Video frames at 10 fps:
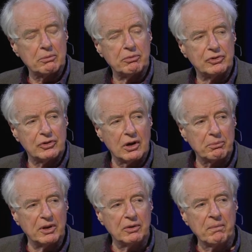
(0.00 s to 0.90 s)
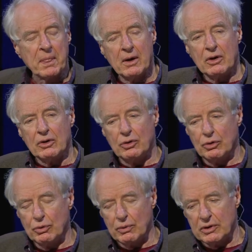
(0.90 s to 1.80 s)
Stockman,
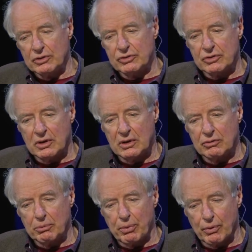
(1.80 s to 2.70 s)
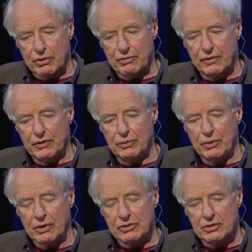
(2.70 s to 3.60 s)
who is a reporter for the New
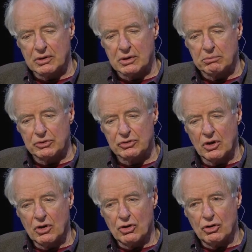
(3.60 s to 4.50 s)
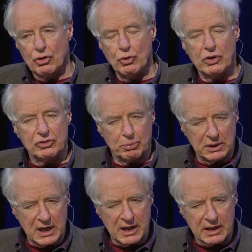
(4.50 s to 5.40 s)
York Times, who is
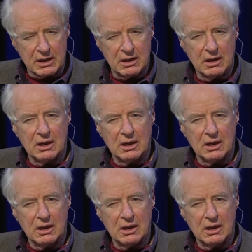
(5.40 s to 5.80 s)
black,